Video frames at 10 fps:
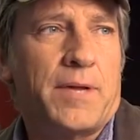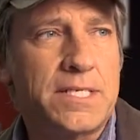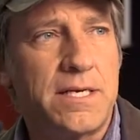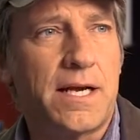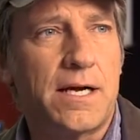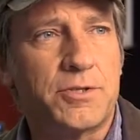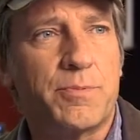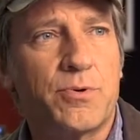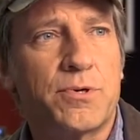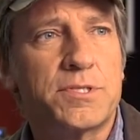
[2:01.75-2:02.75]
I'm not saying
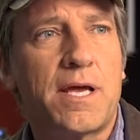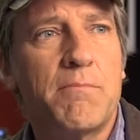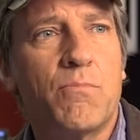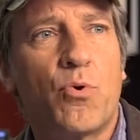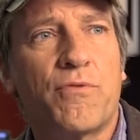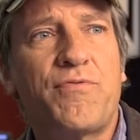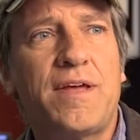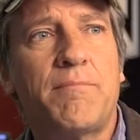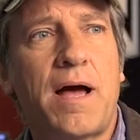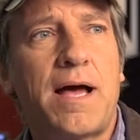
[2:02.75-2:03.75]
entrepreneurs get more
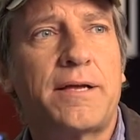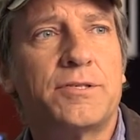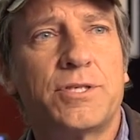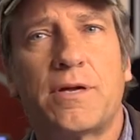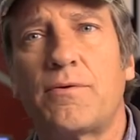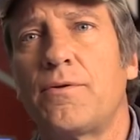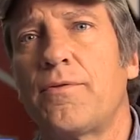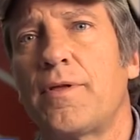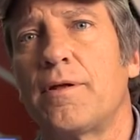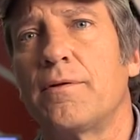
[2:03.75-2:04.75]
feedback in general
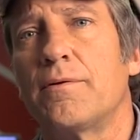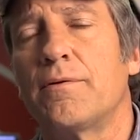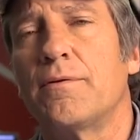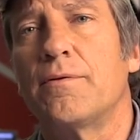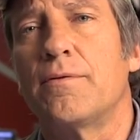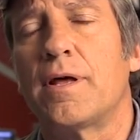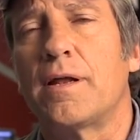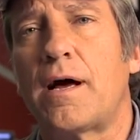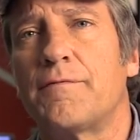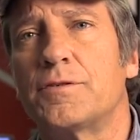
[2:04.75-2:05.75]
than,
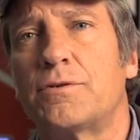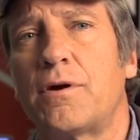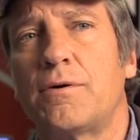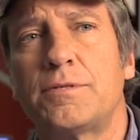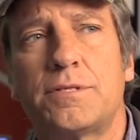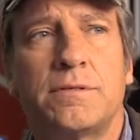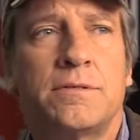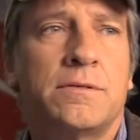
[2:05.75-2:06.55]
than office drones,